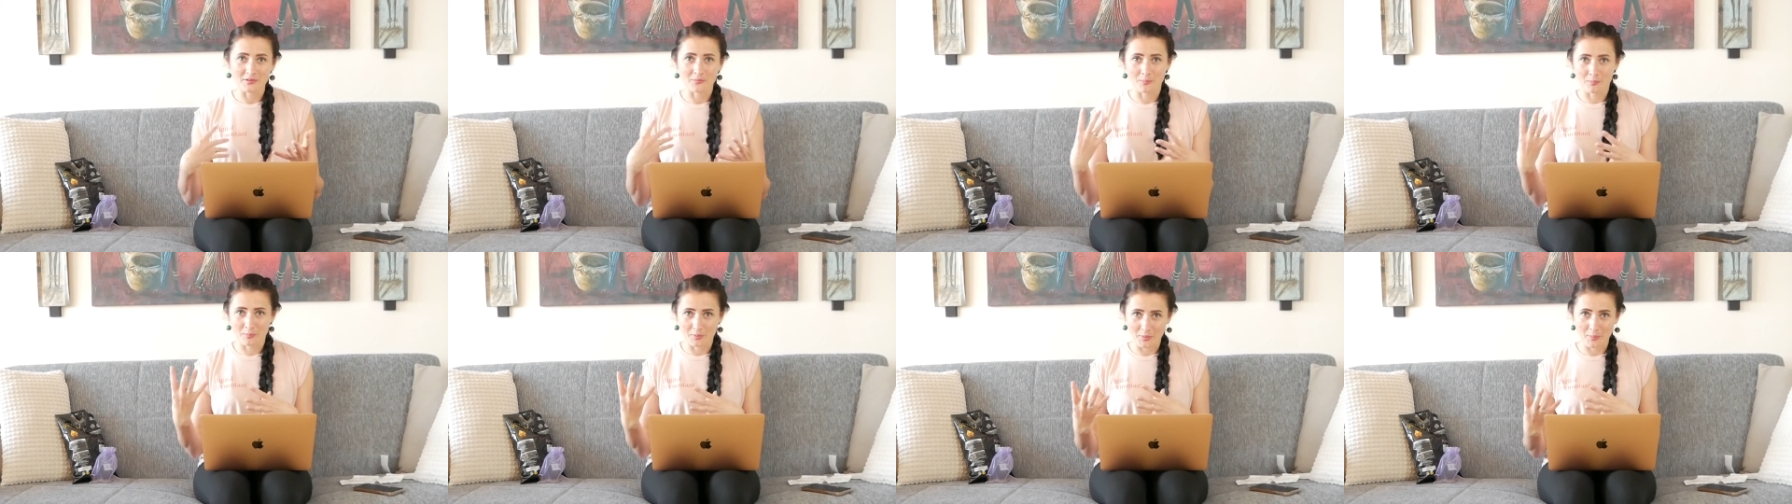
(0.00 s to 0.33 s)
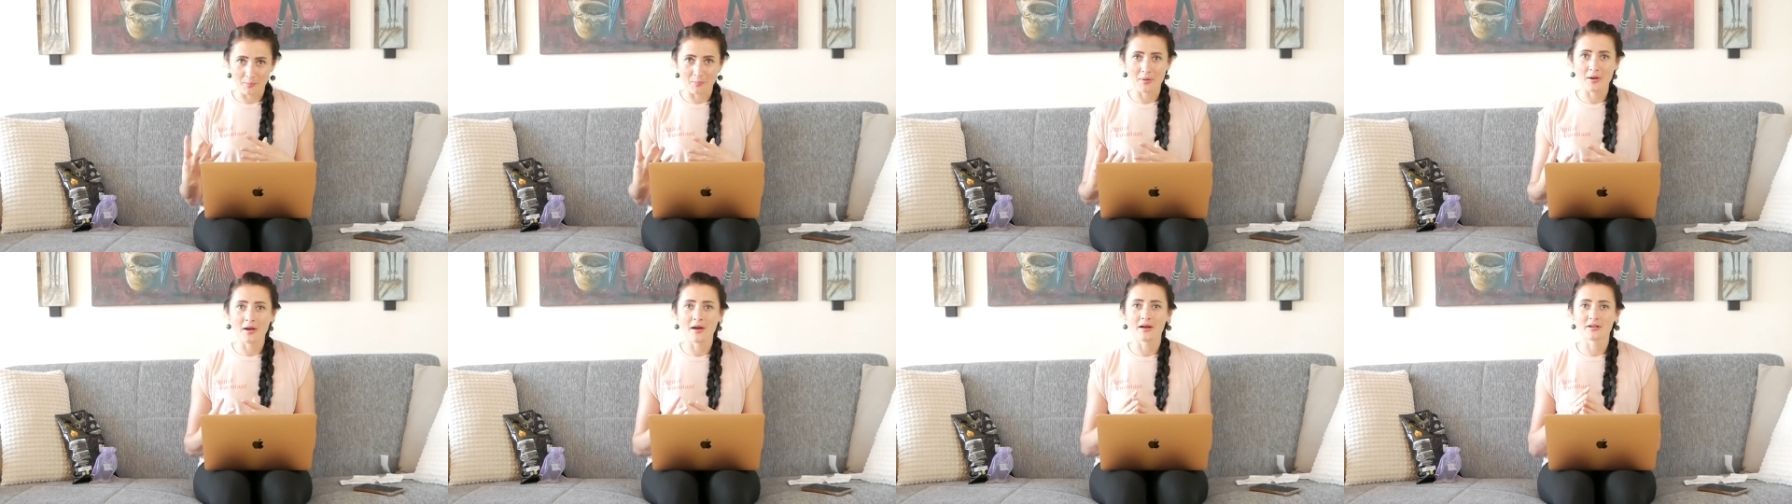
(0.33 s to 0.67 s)
are
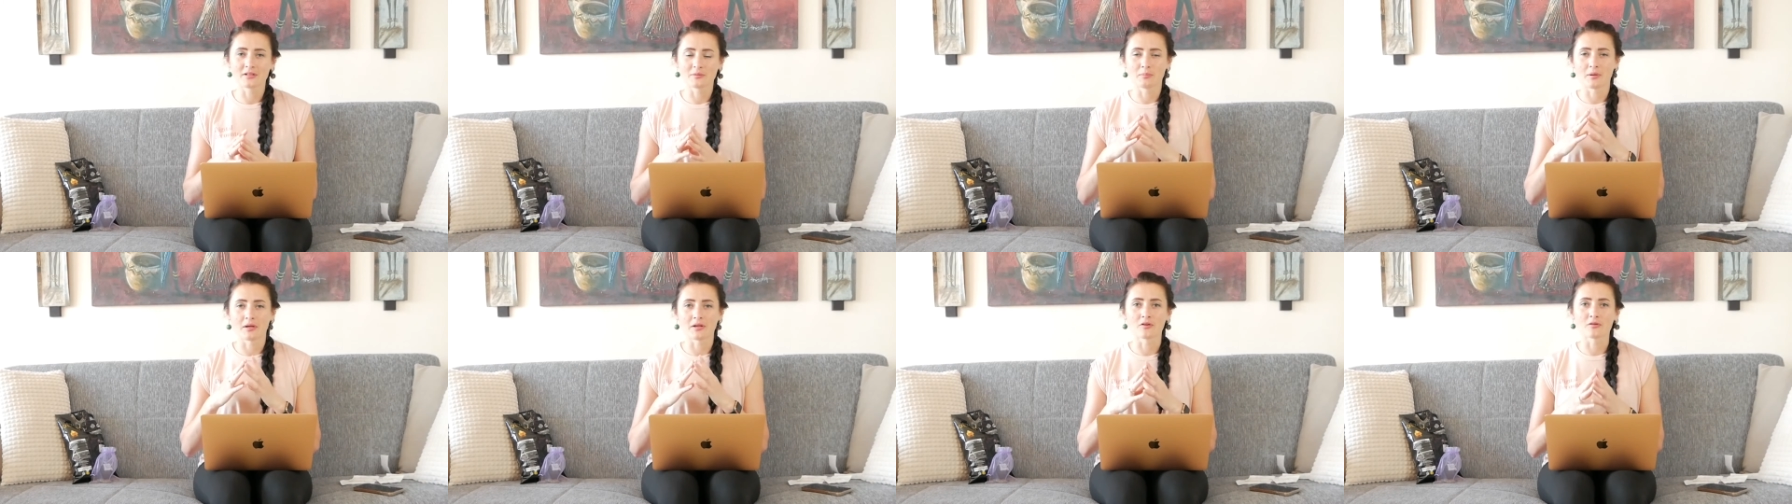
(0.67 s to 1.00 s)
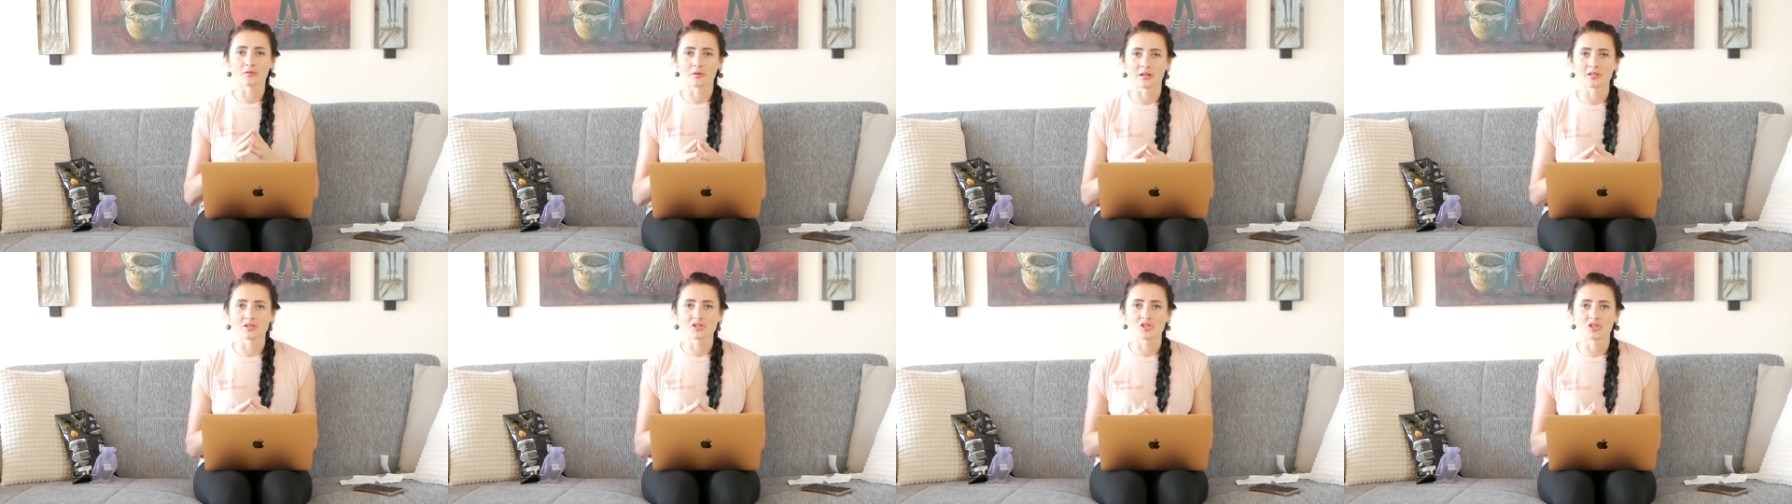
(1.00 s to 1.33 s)
prepared by
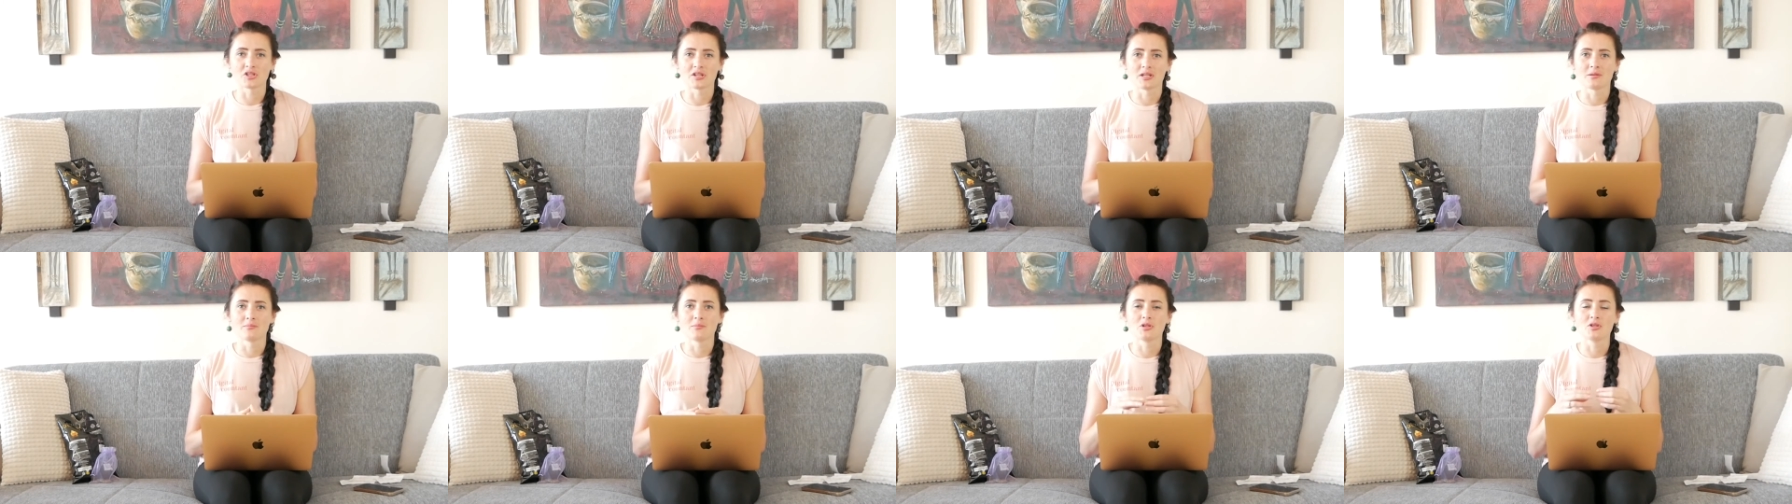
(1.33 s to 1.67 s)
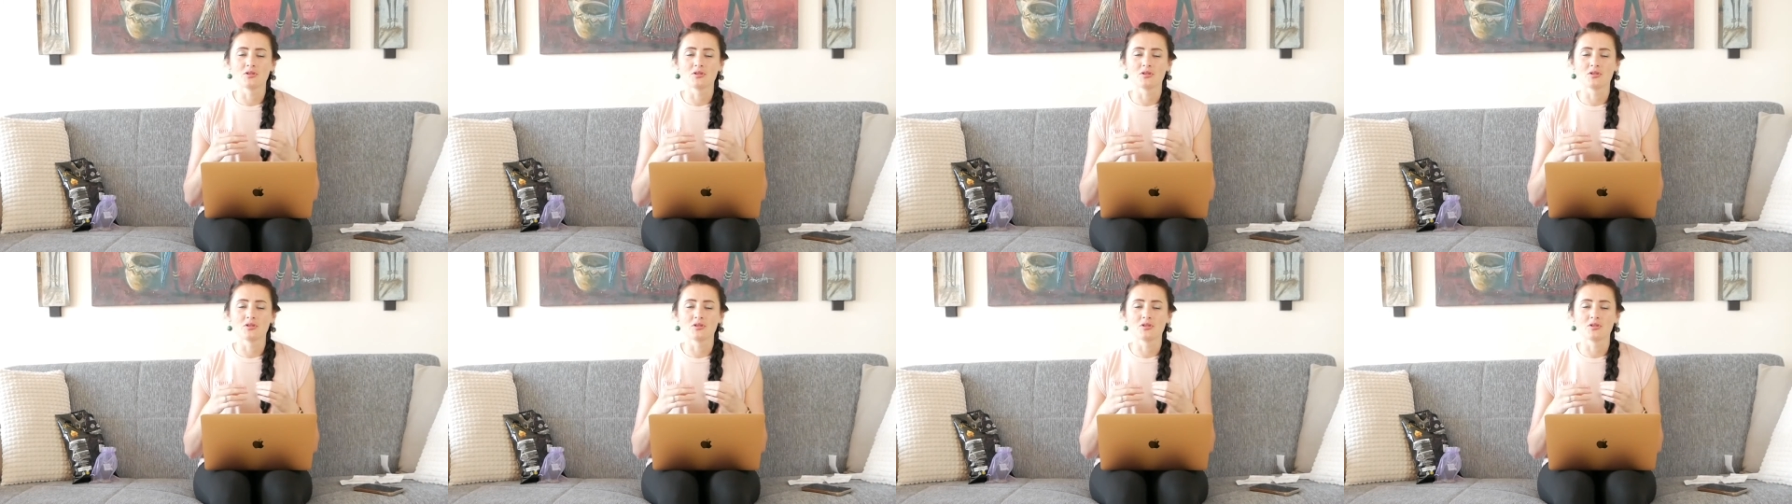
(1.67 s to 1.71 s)
Crunch team,